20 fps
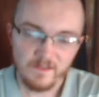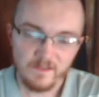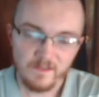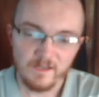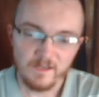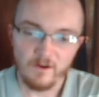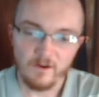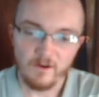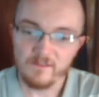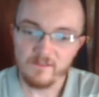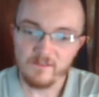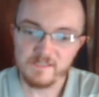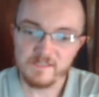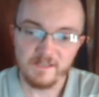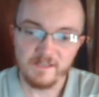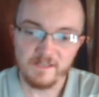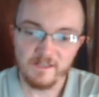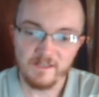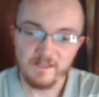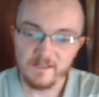Now obviously I
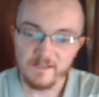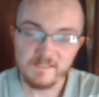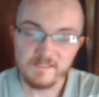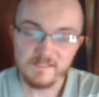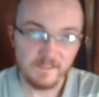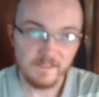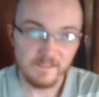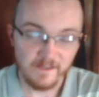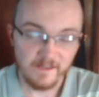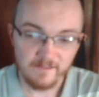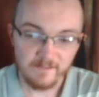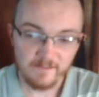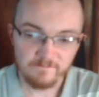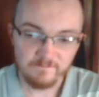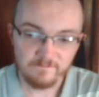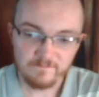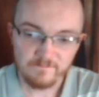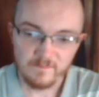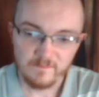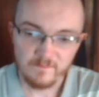did not see that.
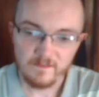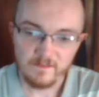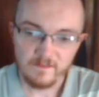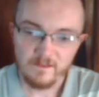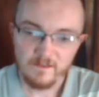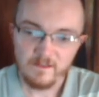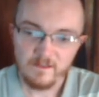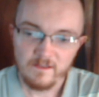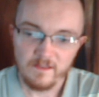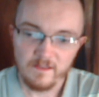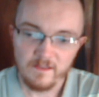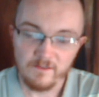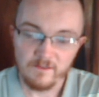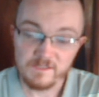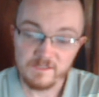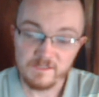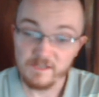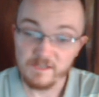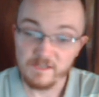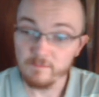That
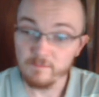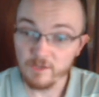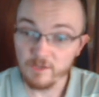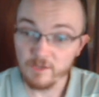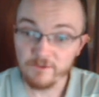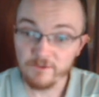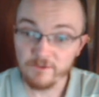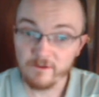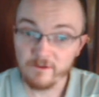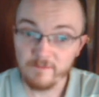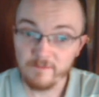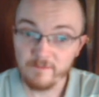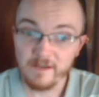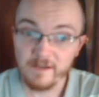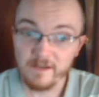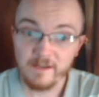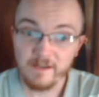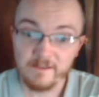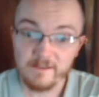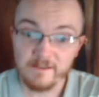was a blunder on my
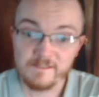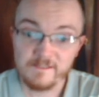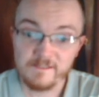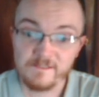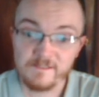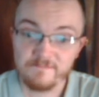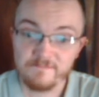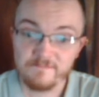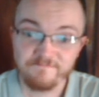case.